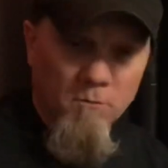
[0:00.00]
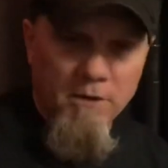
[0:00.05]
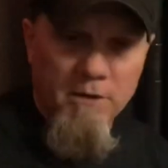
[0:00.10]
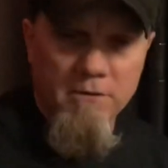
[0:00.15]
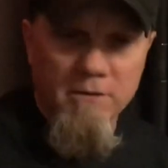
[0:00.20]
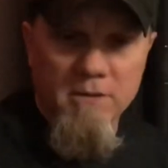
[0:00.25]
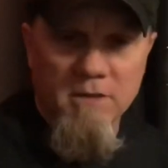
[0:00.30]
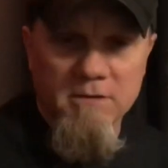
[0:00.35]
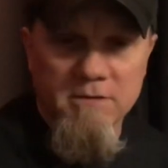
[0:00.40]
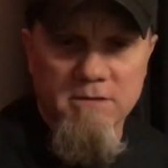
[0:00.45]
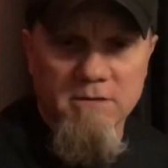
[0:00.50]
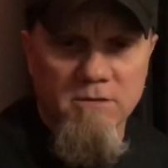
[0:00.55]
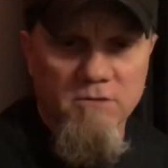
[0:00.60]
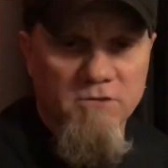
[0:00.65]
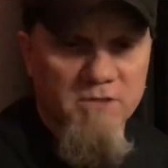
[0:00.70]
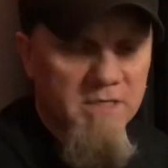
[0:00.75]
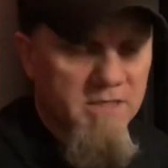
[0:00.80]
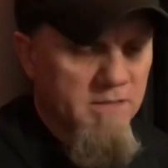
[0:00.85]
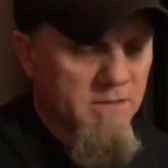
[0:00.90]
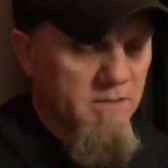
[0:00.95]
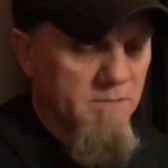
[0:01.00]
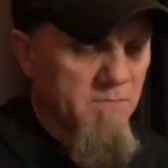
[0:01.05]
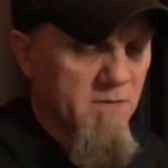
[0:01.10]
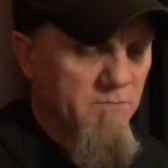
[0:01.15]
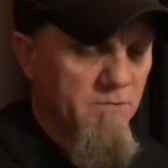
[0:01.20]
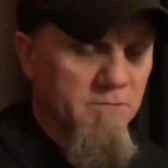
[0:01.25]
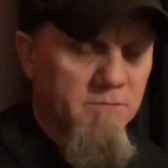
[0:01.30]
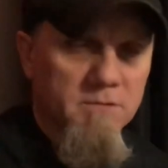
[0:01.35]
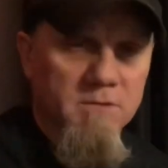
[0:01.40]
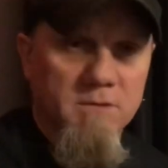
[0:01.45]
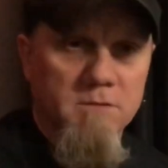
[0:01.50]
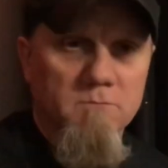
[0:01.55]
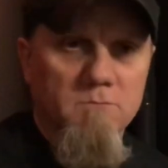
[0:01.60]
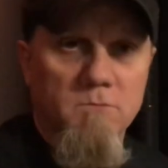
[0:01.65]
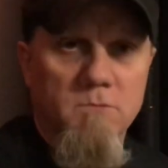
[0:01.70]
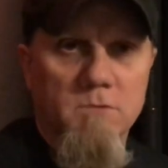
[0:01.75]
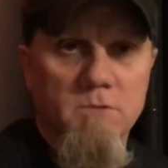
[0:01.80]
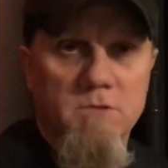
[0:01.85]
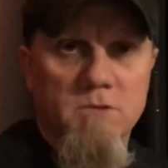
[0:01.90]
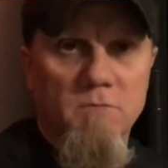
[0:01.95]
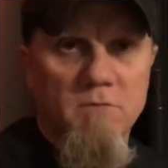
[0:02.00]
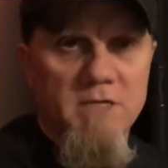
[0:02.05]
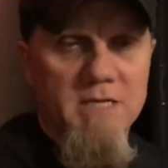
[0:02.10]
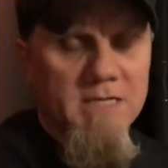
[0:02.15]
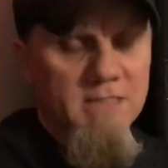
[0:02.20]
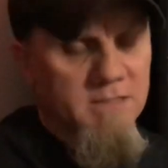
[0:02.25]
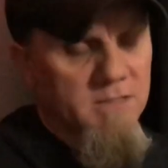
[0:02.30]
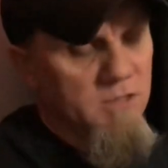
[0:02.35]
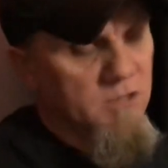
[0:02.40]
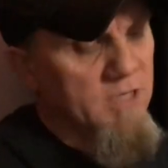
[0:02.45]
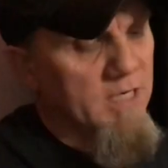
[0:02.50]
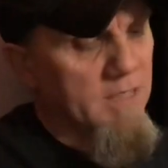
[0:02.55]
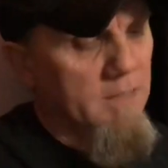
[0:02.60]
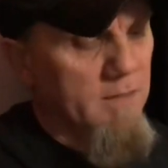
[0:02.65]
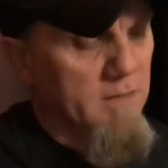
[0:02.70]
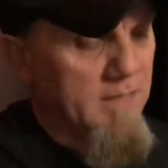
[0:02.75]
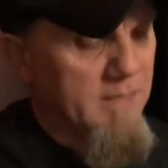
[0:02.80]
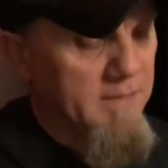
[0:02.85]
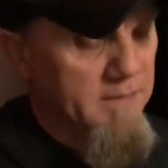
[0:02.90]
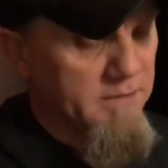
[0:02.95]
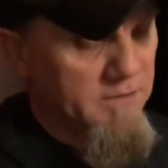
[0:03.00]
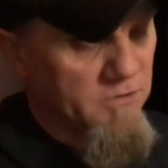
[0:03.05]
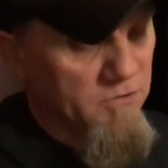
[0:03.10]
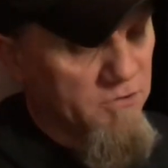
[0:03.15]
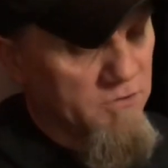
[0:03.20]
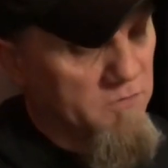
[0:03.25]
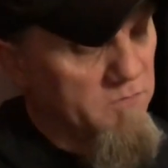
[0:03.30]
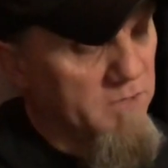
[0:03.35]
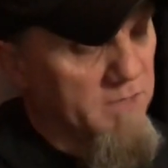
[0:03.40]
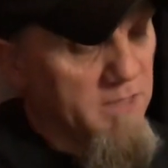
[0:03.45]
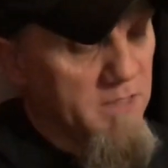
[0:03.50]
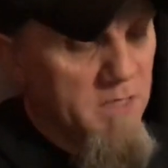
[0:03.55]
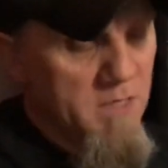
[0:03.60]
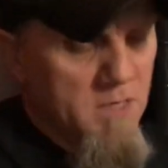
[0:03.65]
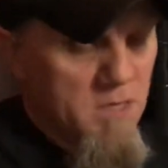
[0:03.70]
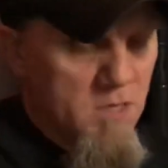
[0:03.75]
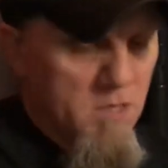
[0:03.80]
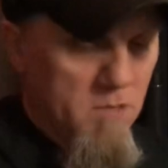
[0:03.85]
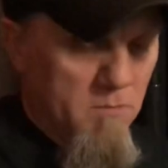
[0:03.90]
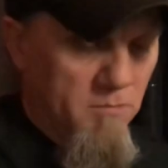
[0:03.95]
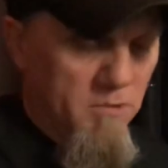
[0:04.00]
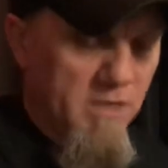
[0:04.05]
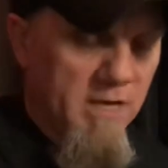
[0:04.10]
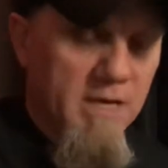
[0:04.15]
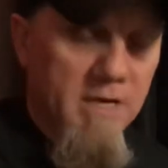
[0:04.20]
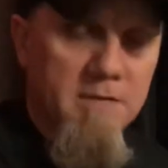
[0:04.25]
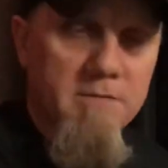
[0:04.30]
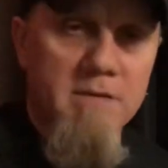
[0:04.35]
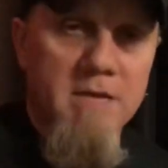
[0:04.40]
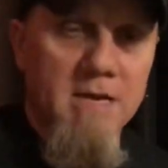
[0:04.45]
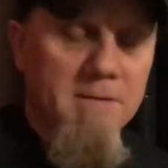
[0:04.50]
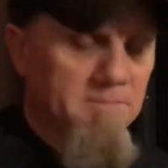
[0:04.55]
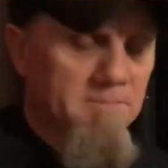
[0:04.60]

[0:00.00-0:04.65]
where I got this I've seen this. Maybe it was on somebody else's channel, Andy's or somebody. But uh, yeah,